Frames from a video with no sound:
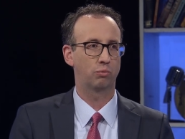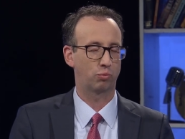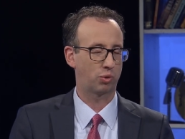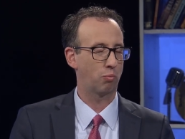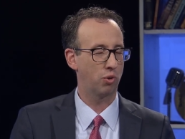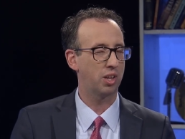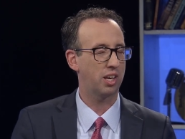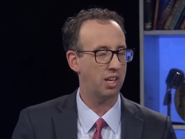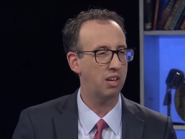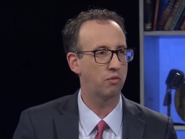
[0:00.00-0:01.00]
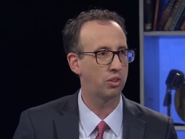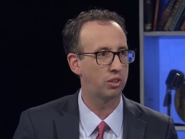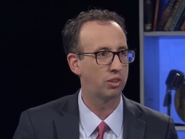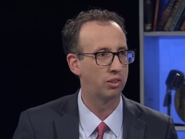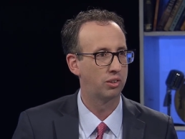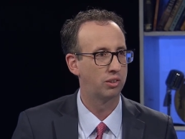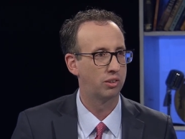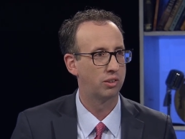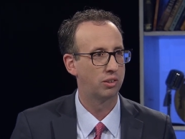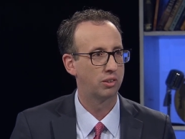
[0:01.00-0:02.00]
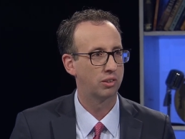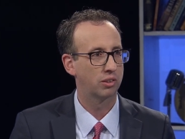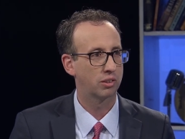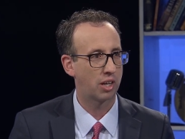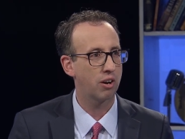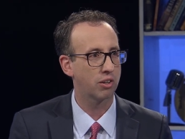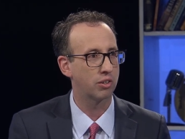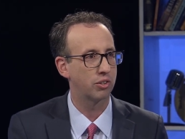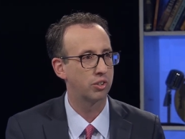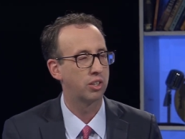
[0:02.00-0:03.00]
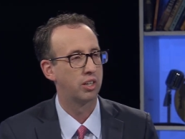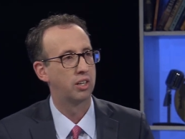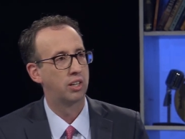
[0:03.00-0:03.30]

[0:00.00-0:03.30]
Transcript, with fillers: some really evil yeah, I think characters. I think that's a